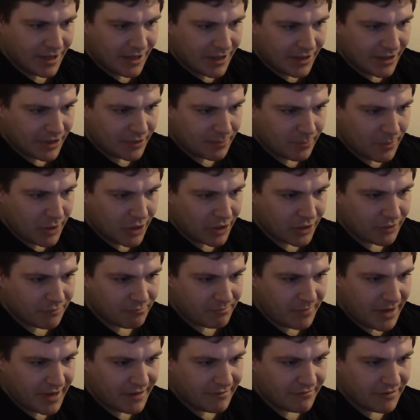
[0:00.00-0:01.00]
This merc
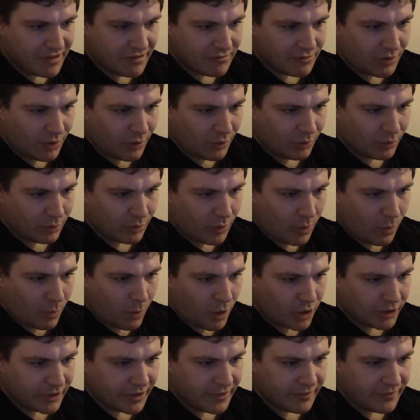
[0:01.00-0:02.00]
may reroll
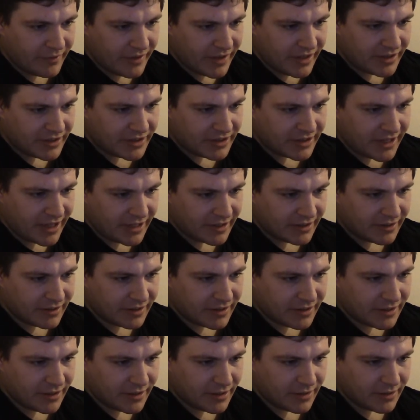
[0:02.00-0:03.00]
one of his
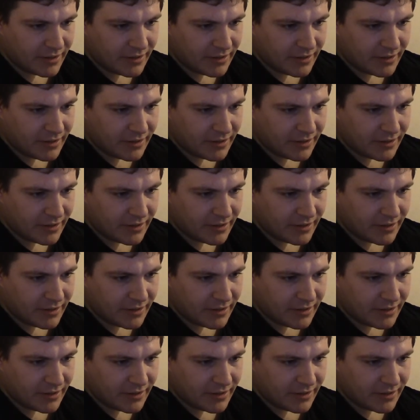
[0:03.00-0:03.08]
attack